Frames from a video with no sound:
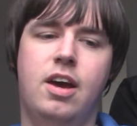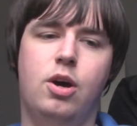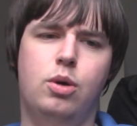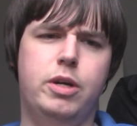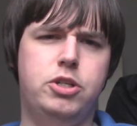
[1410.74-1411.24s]

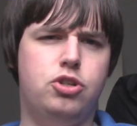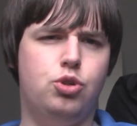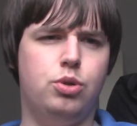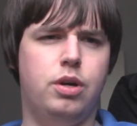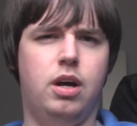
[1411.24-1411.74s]

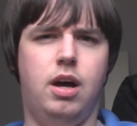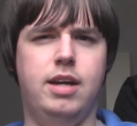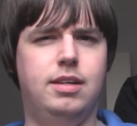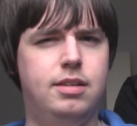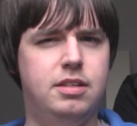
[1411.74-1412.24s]
which
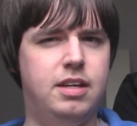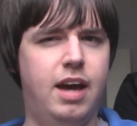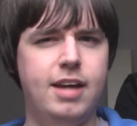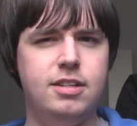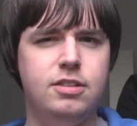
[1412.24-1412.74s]
I
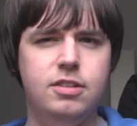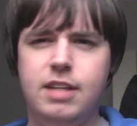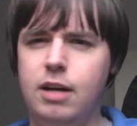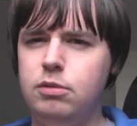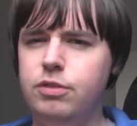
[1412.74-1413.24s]
guess, does
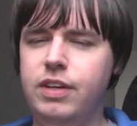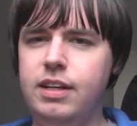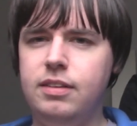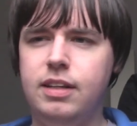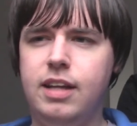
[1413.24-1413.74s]
that
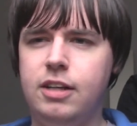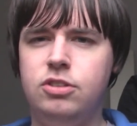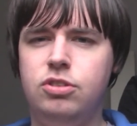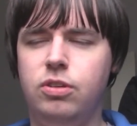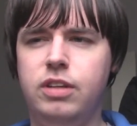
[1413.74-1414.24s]
reveal that that
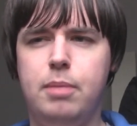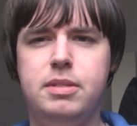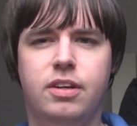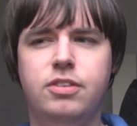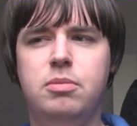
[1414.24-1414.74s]
control knob
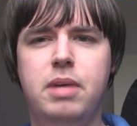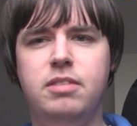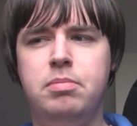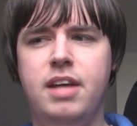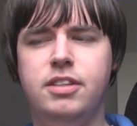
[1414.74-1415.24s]
is also made
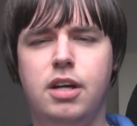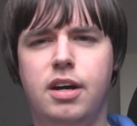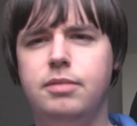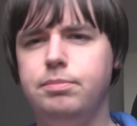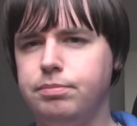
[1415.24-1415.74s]
of
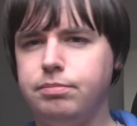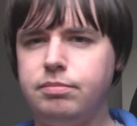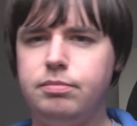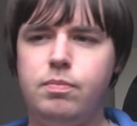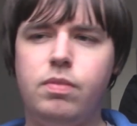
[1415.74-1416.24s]
Beskar?
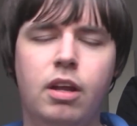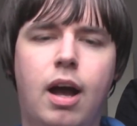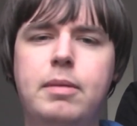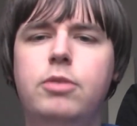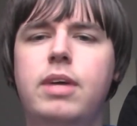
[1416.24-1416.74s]

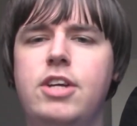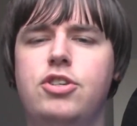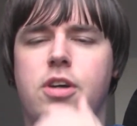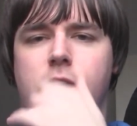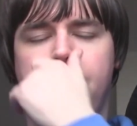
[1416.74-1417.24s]
I'm not really
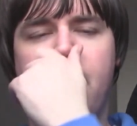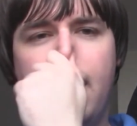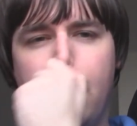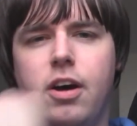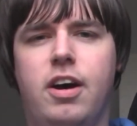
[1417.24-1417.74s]
sure
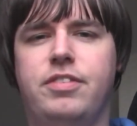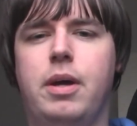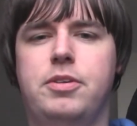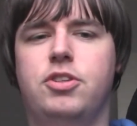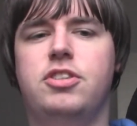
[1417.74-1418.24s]
if
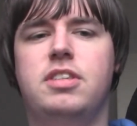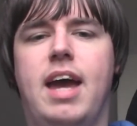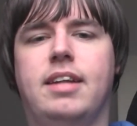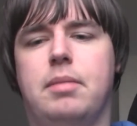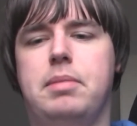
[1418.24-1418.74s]
they were just
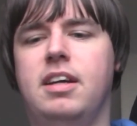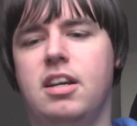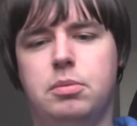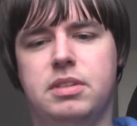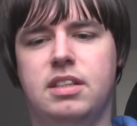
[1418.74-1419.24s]
saying that
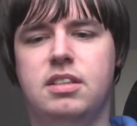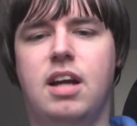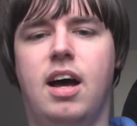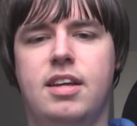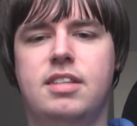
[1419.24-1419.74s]
because it was a,
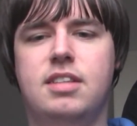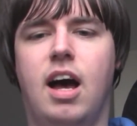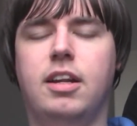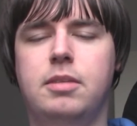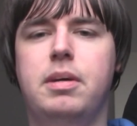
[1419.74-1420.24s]
so a
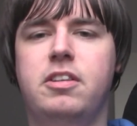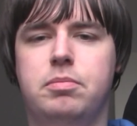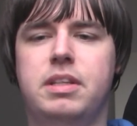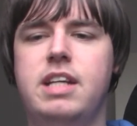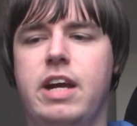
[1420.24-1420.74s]
solid bit
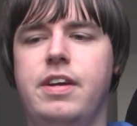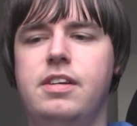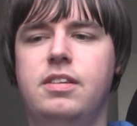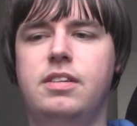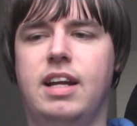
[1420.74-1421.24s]
of
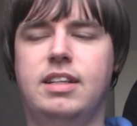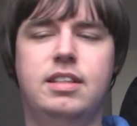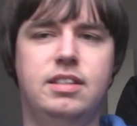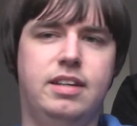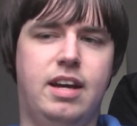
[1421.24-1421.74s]
material that it
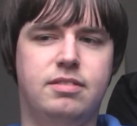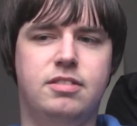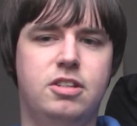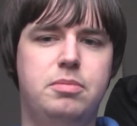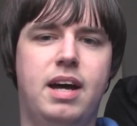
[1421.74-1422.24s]
didn't get
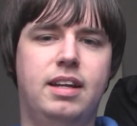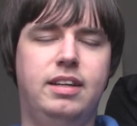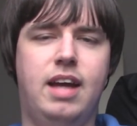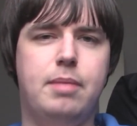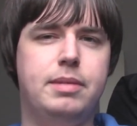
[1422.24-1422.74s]
too badly
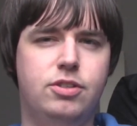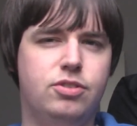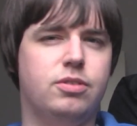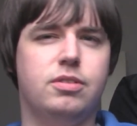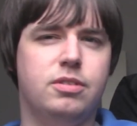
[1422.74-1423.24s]

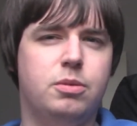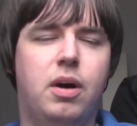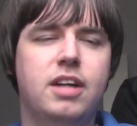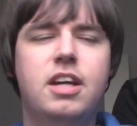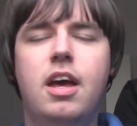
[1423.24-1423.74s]
damaged, or, or
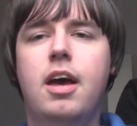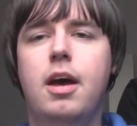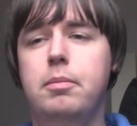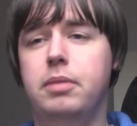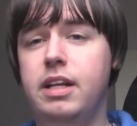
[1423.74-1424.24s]
what,
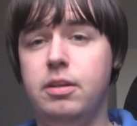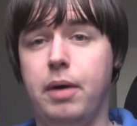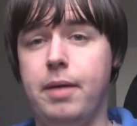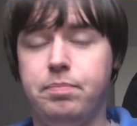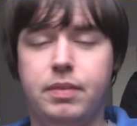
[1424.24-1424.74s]
but either
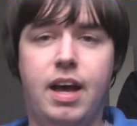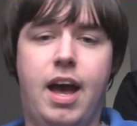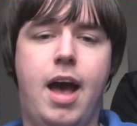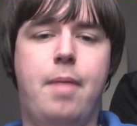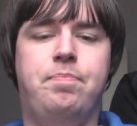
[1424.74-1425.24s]
way,
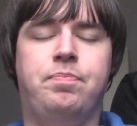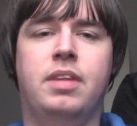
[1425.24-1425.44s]
um,